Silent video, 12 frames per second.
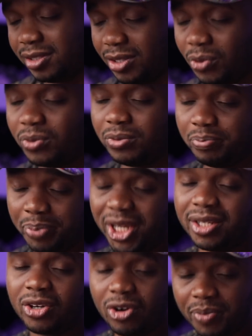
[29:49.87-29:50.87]
they will be
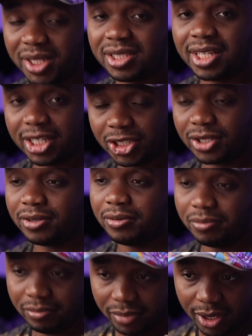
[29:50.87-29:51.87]
in the comment section
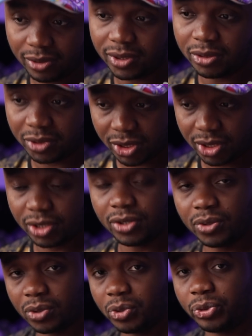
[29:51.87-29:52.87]
below. They will just, you
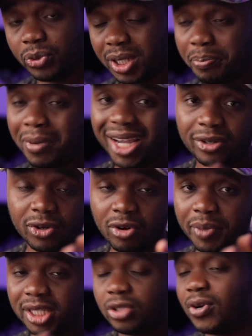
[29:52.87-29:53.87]
know, go through the minor
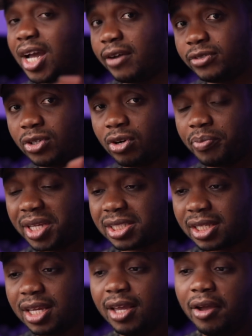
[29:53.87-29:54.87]
comments. You don't have to
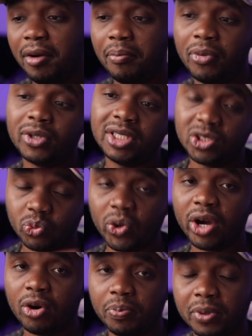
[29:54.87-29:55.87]
comment, but this will
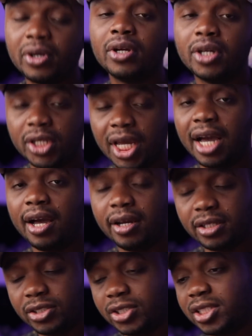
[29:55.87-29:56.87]
help. Yeah,
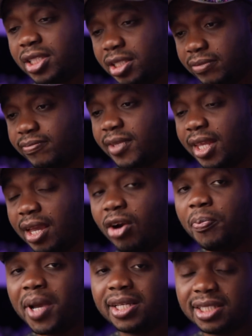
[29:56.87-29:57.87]
just
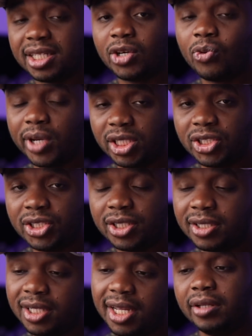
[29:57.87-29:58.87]
help answer the
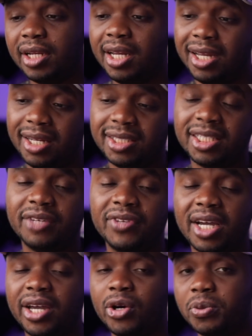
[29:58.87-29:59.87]
question and let's see if
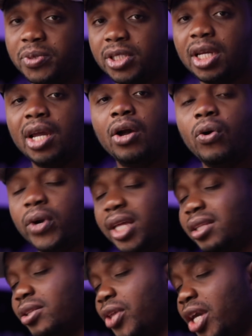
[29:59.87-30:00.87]
that helps. Okay,
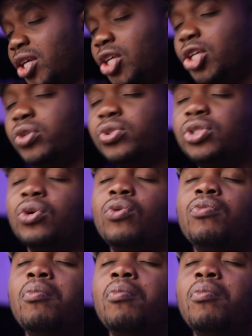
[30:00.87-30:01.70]
thank you so